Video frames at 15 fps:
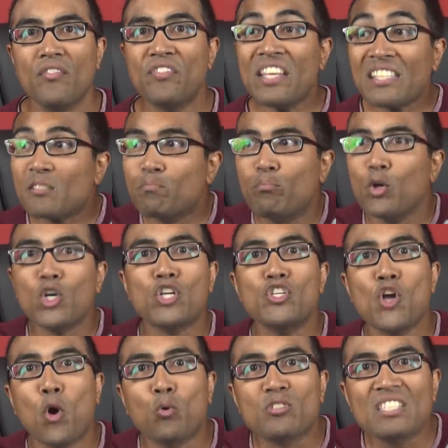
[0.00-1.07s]
This book
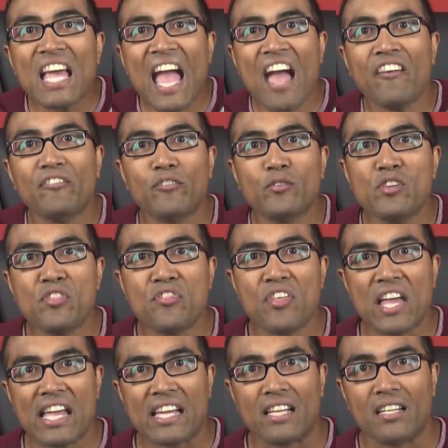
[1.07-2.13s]
knows
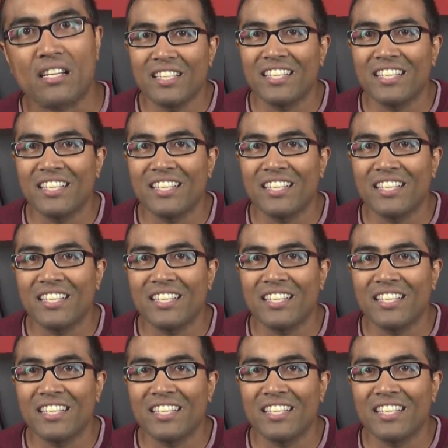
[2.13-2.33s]
everything.